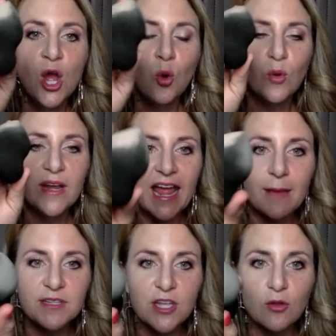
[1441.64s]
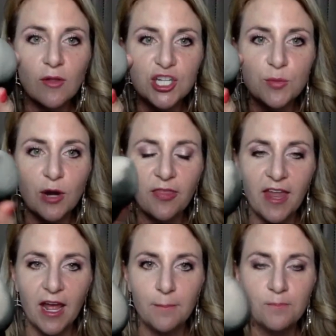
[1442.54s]
Renee, I'm so glad you brought
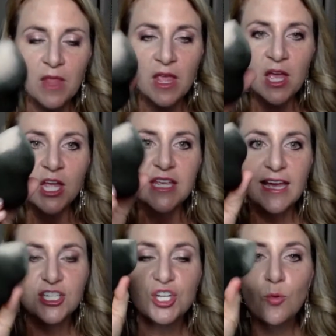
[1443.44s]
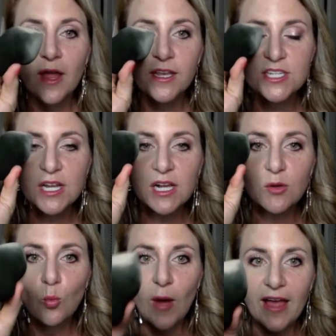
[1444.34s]
that up. Yes, you want to
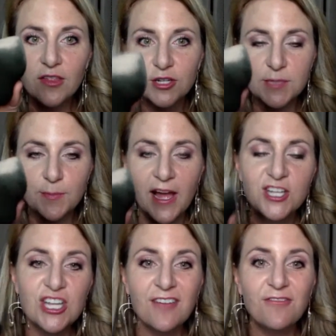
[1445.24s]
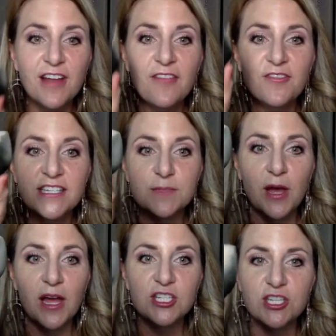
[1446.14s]
wet your sponge. If not, the
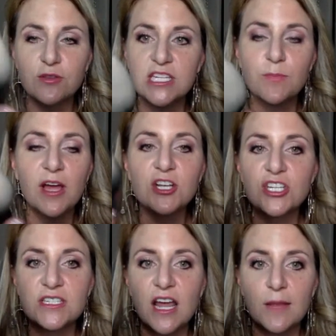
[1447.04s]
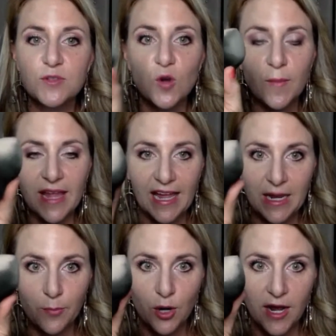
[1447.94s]
sponge, so the sponge is not absorbing
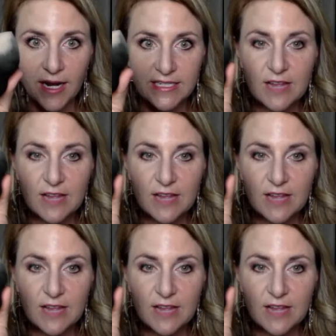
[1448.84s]
any product.